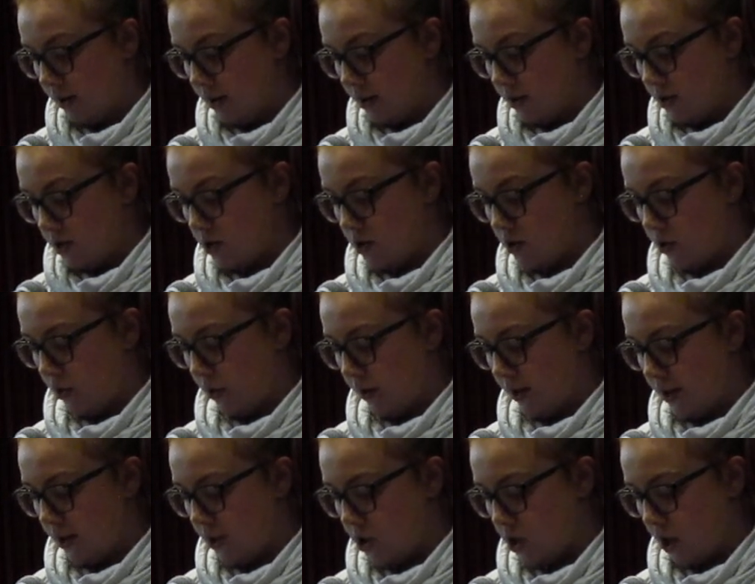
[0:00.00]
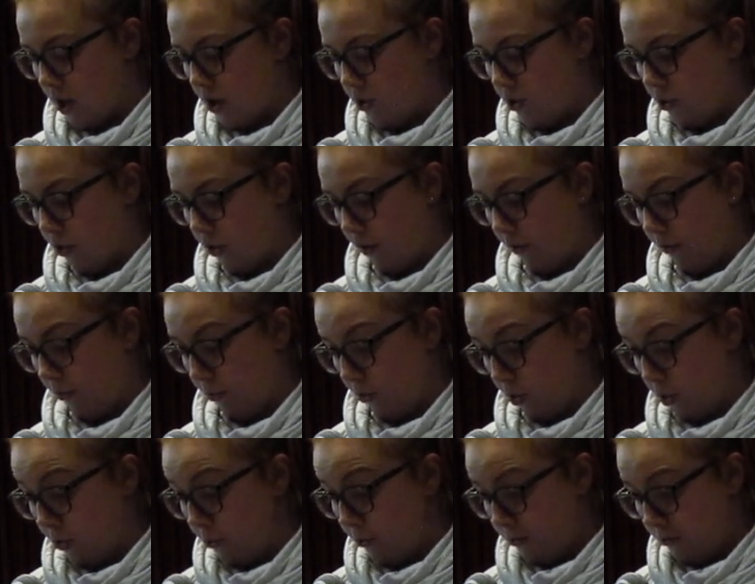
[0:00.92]
storage under a
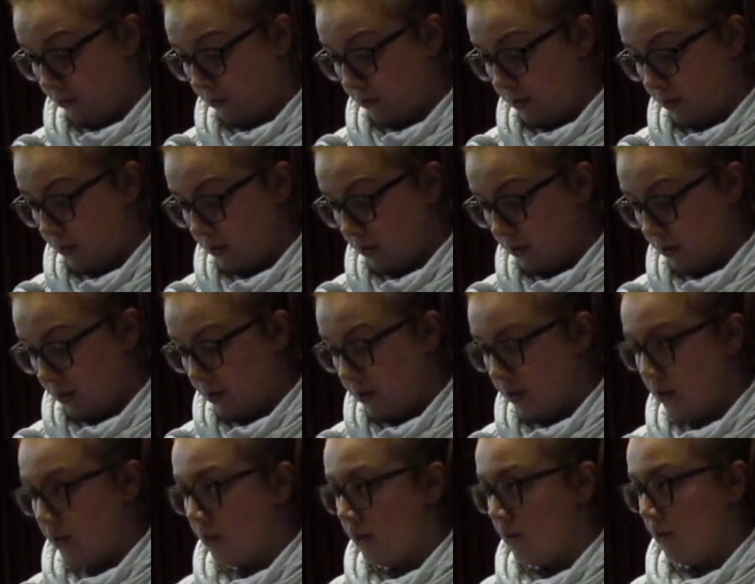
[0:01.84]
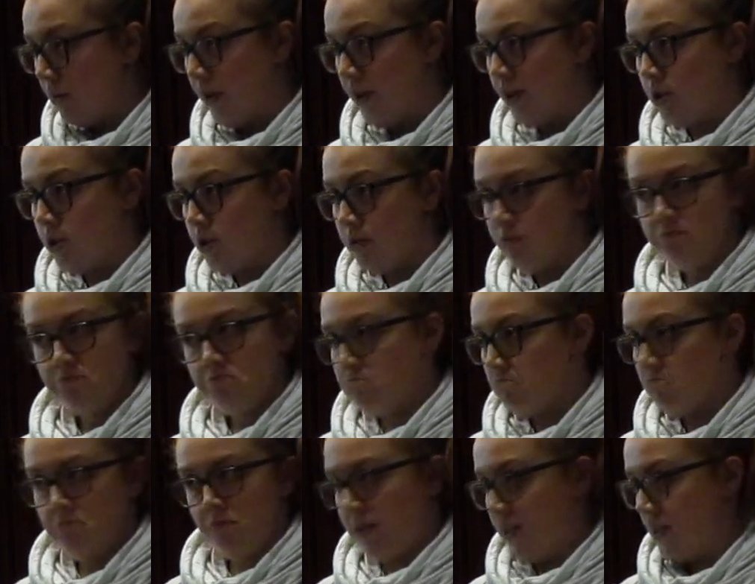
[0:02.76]
roof, which
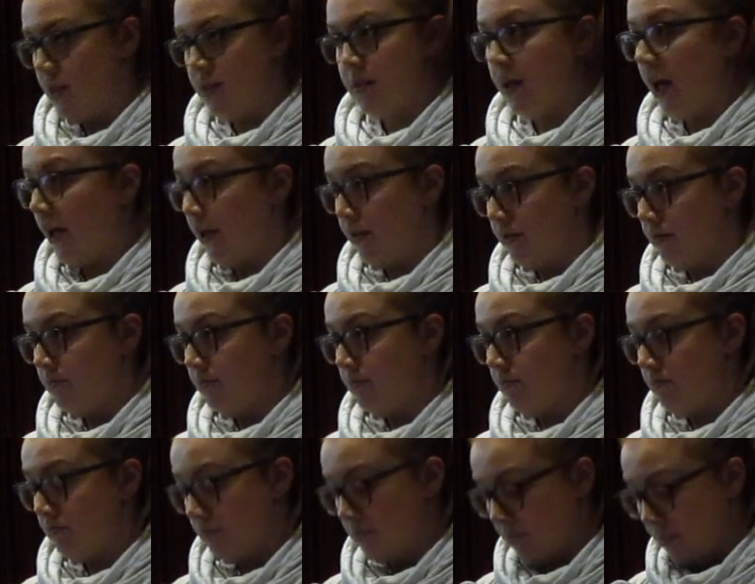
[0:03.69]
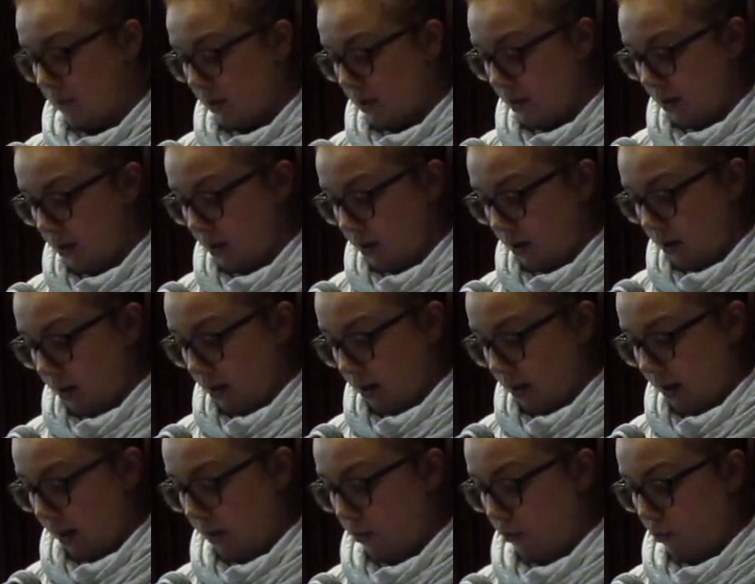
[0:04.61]
this is not,
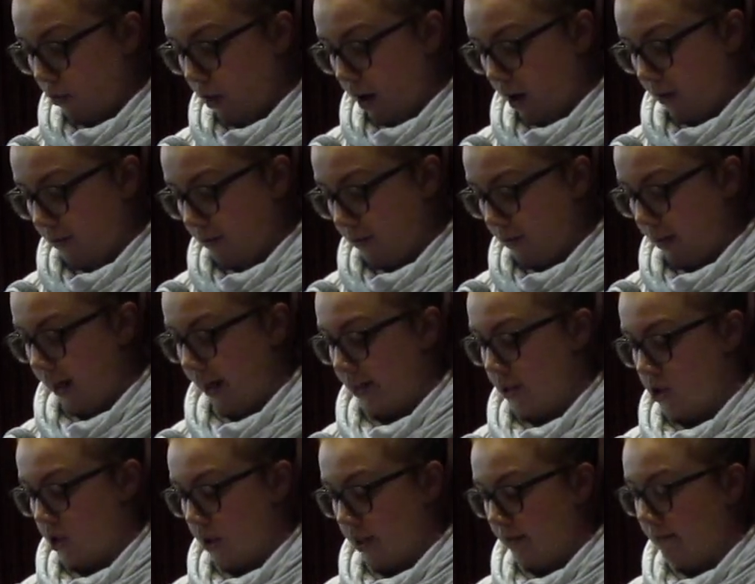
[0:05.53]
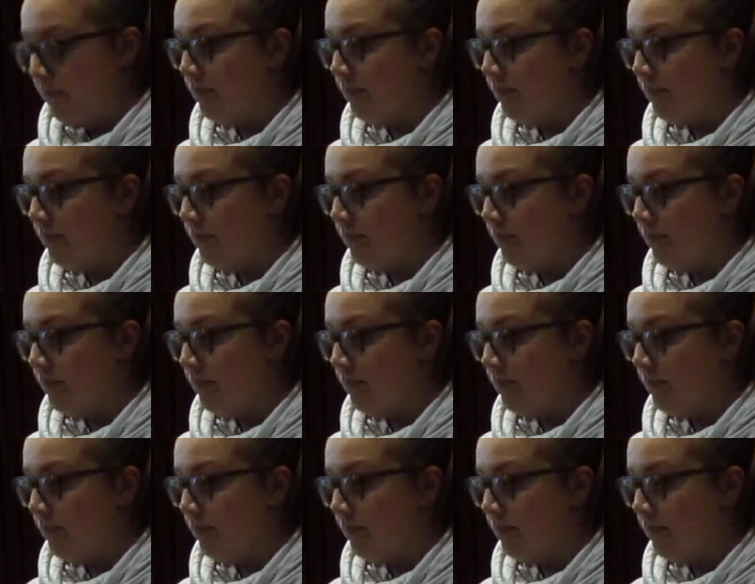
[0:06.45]
and runoff collection.